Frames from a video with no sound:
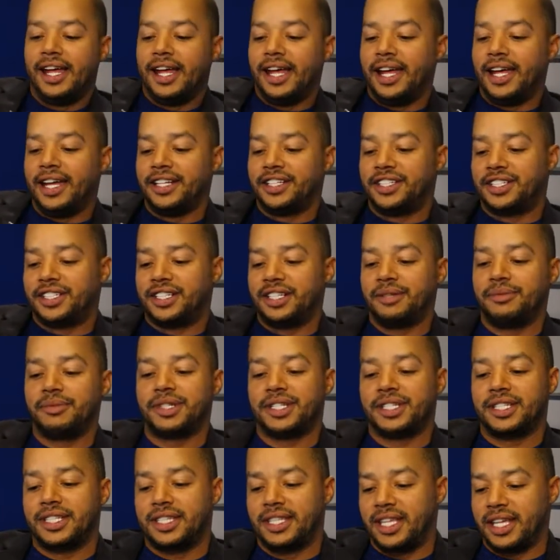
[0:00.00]
and she
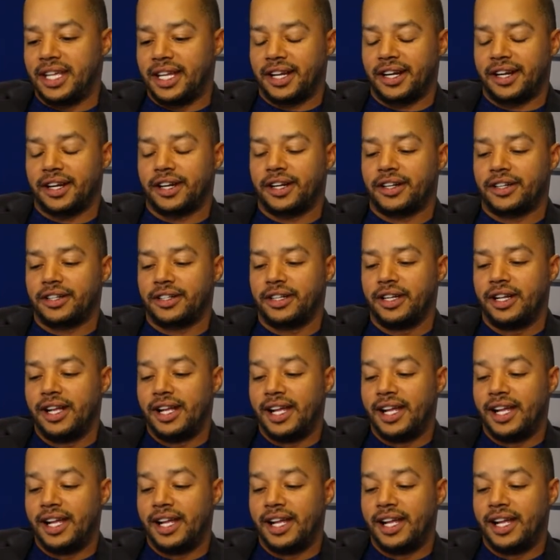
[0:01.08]
was there